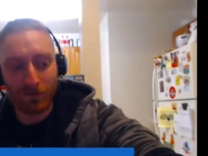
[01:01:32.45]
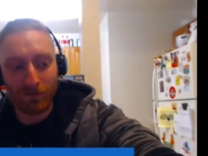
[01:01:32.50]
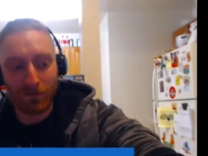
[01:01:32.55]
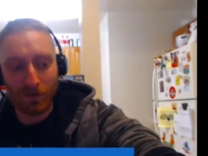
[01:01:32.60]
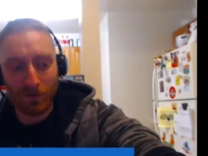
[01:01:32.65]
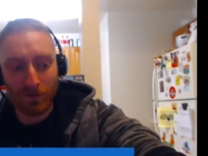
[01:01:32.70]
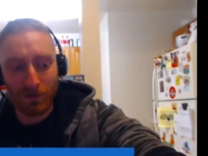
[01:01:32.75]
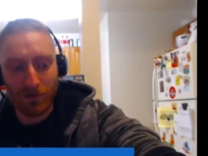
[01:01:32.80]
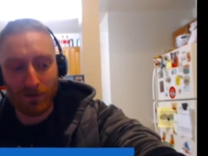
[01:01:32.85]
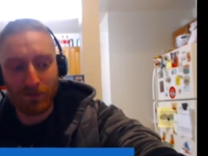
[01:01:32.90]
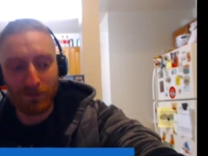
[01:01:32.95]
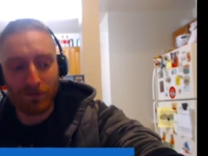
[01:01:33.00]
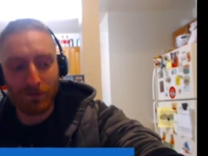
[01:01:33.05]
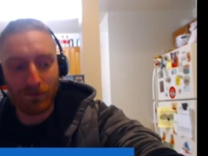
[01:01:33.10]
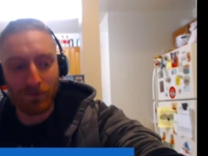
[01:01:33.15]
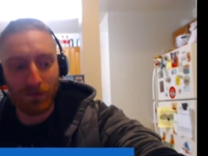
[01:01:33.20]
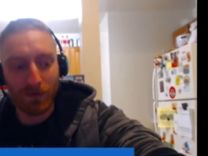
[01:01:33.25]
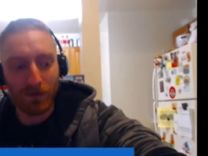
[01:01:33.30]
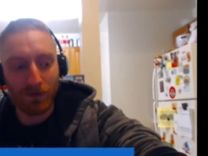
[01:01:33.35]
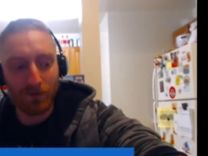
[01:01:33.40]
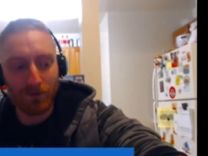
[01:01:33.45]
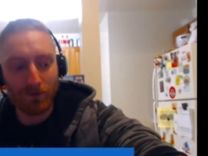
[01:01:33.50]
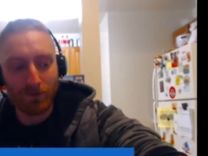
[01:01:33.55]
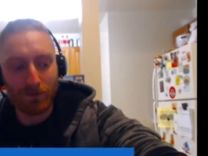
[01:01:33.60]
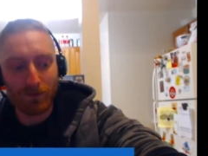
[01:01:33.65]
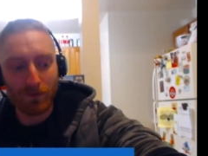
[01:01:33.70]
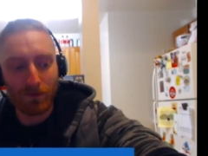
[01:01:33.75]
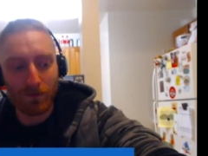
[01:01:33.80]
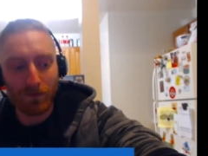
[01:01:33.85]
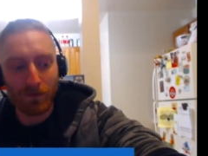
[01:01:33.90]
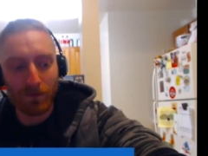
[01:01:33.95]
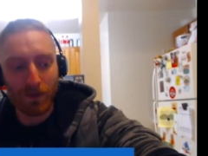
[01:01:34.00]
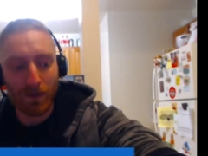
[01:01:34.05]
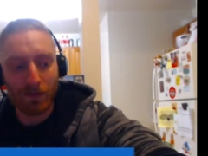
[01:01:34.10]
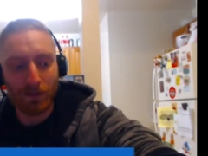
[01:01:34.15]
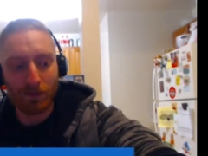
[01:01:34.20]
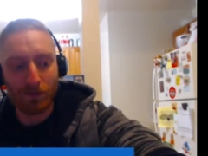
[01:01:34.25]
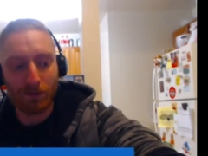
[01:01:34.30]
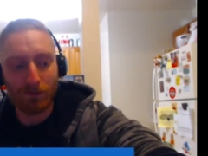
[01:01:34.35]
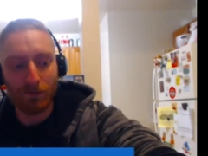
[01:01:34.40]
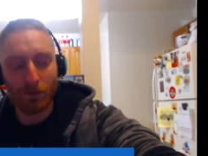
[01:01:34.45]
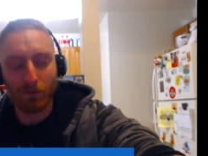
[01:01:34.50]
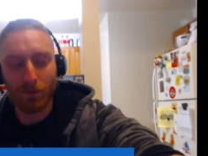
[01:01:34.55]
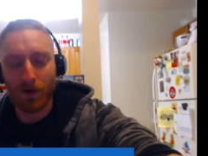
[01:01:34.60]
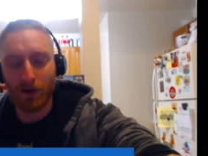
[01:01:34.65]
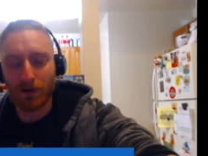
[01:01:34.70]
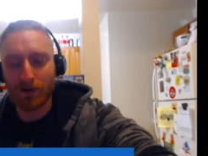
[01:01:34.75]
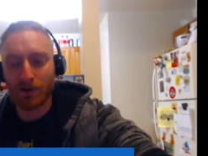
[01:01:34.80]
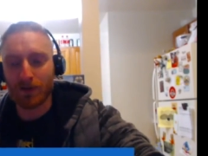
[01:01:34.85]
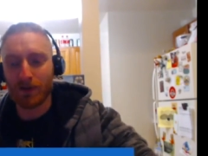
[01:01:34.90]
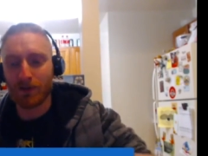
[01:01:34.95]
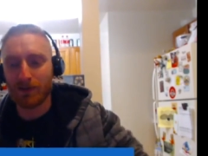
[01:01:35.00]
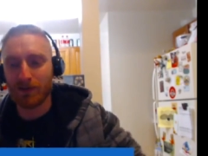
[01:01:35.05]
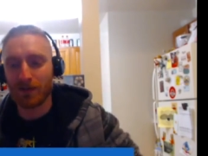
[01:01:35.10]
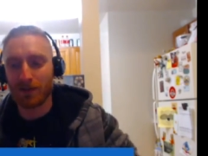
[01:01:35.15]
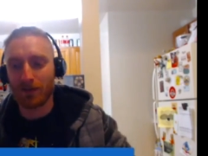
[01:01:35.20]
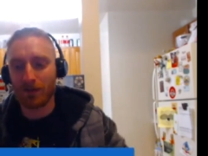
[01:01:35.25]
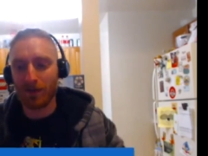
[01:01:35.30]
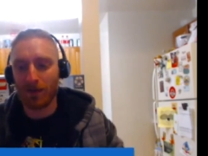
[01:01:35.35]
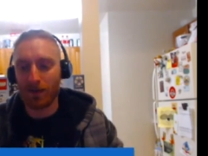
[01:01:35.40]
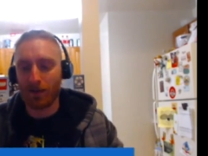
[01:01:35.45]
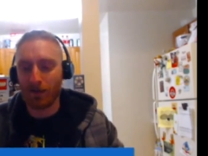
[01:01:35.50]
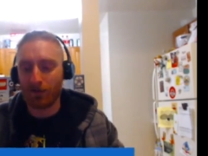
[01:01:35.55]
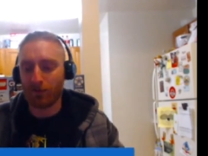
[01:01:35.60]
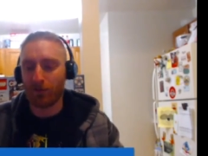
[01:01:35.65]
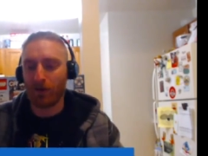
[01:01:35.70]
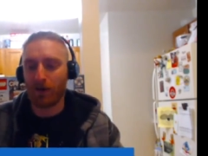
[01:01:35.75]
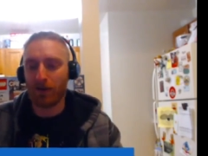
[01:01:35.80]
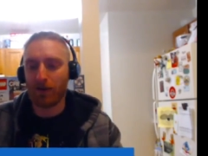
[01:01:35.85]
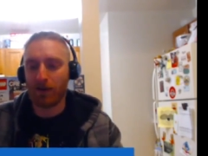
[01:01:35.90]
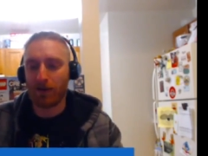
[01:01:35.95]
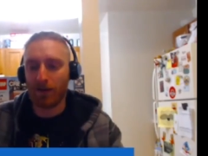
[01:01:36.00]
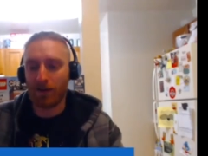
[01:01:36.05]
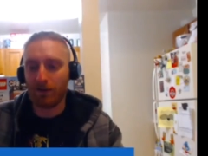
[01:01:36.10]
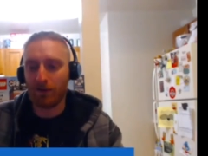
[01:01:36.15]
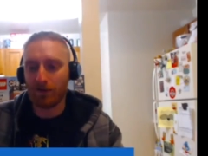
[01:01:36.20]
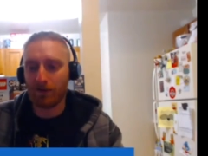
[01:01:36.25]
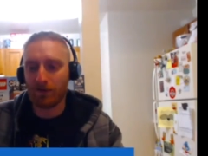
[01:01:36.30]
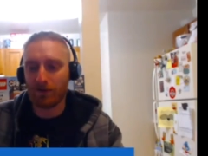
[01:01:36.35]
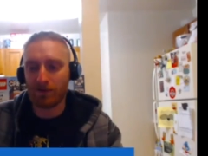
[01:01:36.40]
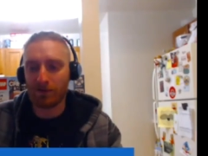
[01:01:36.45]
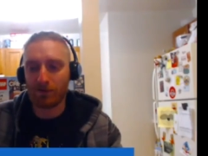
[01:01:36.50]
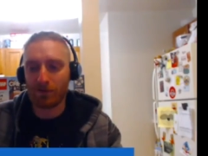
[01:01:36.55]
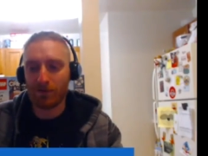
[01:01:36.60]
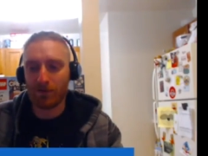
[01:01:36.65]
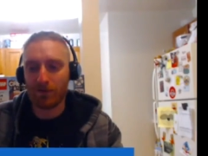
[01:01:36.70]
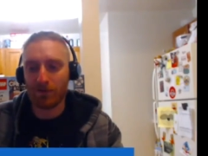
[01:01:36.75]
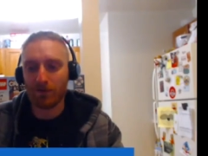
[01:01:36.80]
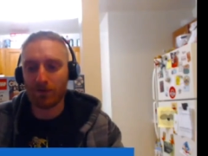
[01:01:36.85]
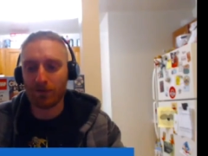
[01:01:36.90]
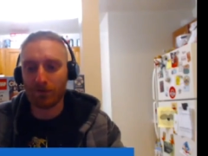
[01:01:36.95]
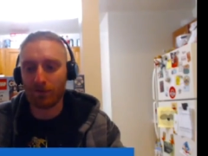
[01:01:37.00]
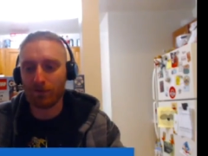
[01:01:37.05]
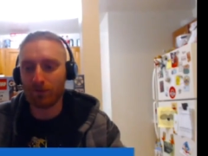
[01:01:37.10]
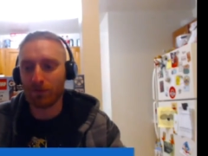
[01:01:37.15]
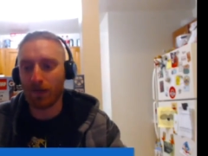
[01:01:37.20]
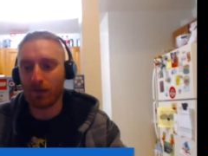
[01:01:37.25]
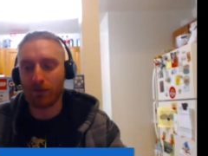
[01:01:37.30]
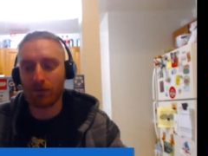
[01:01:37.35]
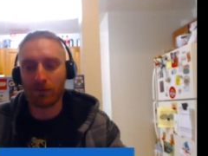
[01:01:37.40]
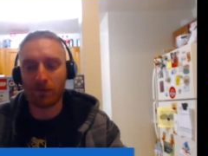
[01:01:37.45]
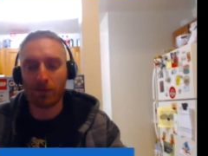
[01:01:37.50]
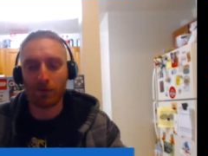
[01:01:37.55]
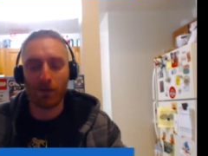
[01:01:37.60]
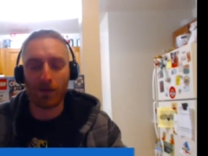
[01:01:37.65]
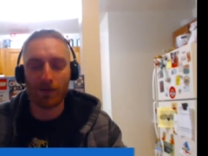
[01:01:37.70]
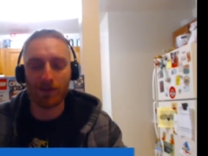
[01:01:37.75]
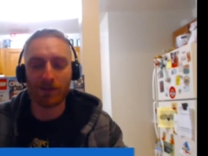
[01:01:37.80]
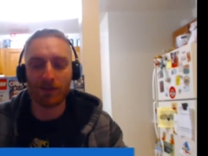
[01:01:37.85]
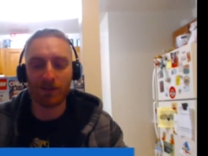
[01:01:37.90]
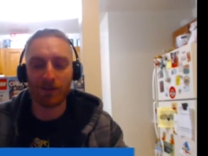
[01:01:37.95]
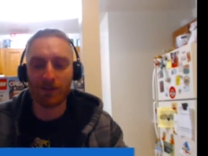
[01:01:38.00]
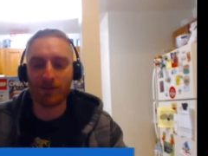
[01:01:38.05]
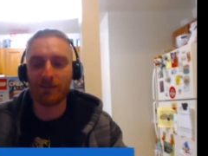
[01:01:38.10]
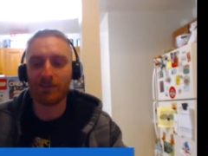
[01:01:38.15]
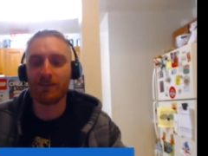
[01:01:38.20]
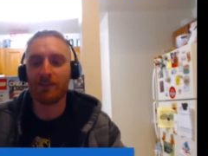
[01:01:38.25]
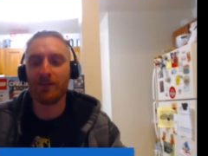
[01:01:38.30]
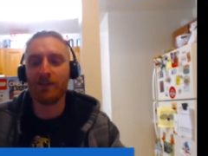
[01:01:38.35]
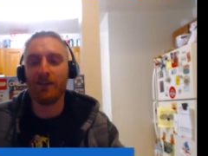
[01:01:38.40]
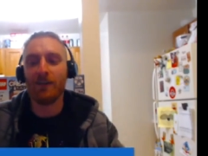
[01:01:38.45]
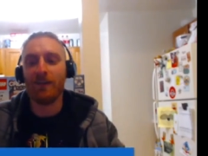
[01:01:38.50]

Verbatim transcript: version, but thank you for watching this on a, on a Friday, which is when you'll probably be watching this.